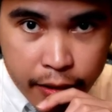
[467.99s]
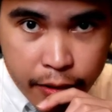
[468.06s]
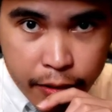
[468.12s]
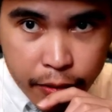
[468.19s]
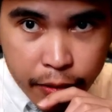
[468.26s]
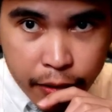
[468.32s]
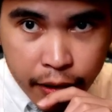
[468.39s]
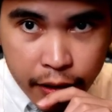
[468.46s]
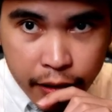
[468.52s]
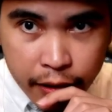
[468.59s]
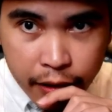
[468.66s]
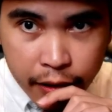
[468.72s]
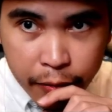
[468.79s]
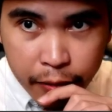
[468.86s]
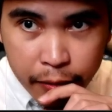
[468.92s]
so
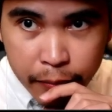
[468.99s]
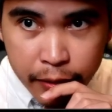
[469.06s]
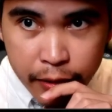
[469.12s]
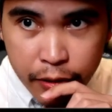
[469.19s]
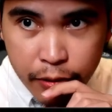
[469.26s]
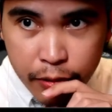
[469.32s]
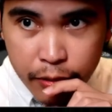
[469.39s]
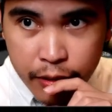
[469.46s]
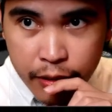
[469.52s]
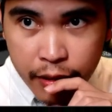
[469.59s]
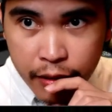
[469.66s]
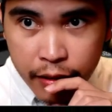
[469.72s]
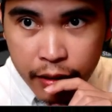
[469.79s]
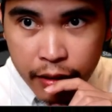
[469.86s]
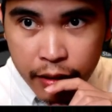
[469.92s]
here I will be
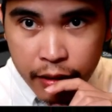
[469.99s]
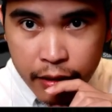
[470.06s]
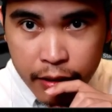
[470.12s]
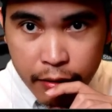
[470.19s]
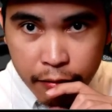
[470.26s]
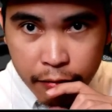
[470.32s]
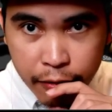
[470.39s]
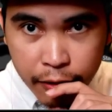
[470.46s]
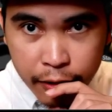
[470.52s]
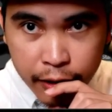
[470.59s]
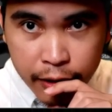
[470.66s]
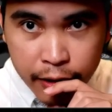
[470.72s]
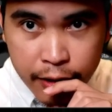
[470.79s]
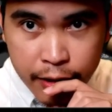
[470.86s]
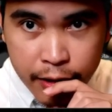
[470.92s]
choosing this, for
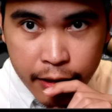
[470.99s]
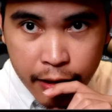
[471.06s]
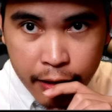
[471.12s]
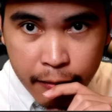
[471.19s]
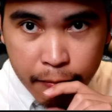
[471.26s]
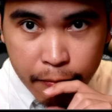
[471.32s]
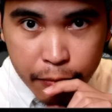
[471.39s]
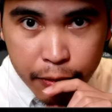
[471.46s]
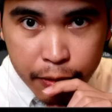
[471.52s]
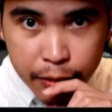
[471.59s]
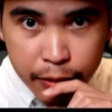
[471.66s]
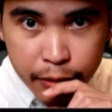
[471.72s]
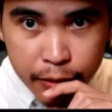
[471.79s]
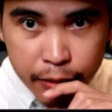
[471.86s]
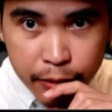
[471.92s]

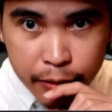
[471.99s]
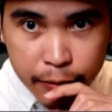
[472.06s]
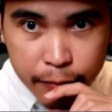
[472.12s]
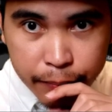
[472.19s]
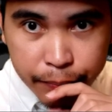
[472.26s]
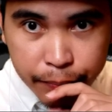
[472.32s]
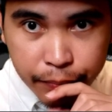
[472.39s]
example,